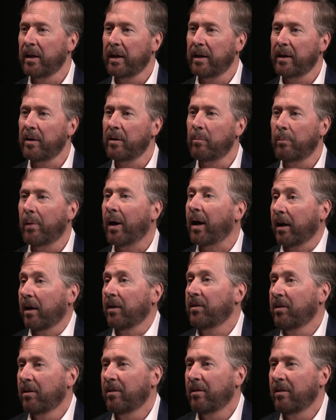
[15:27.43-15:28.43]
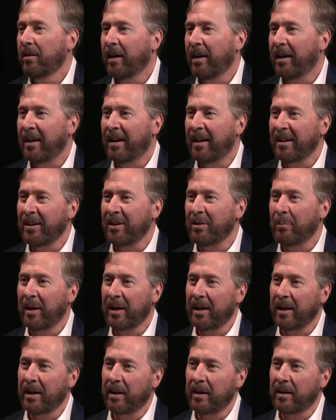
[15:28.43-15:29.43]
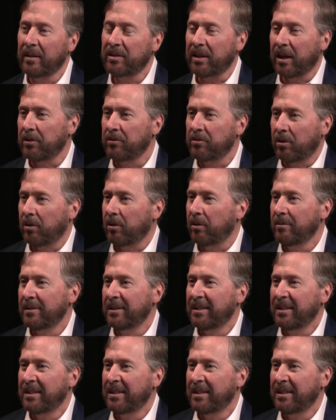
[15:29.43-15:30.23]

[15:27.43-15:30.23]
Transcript: it in a bucket. You're making it a central